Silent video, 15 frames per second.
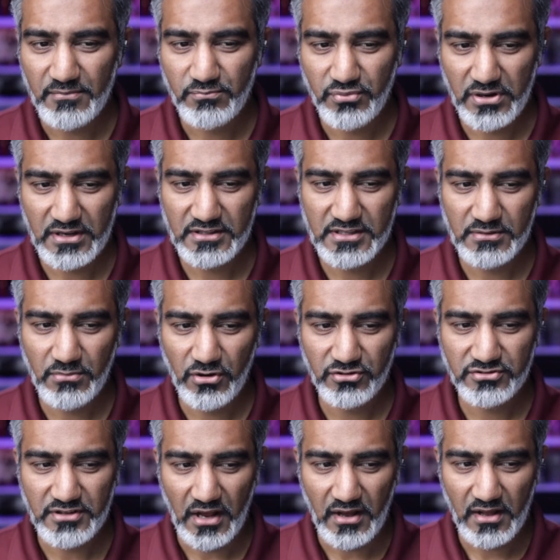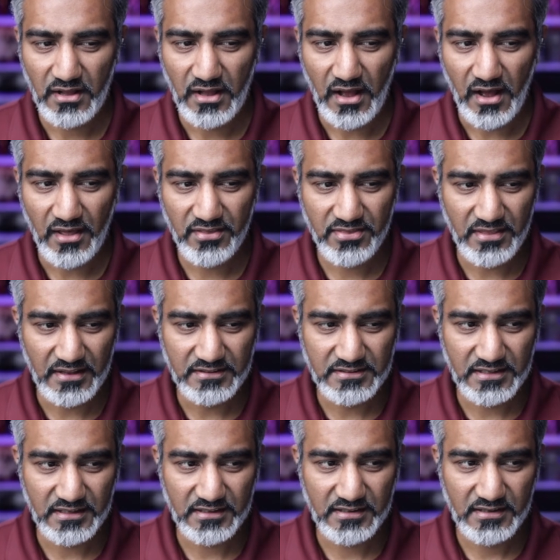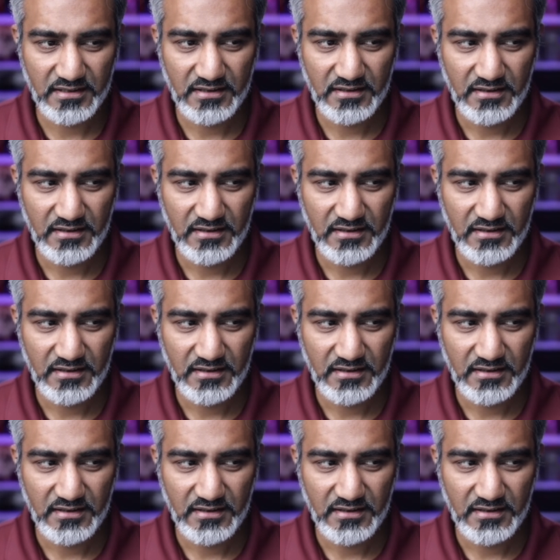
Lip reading: bring the most authentic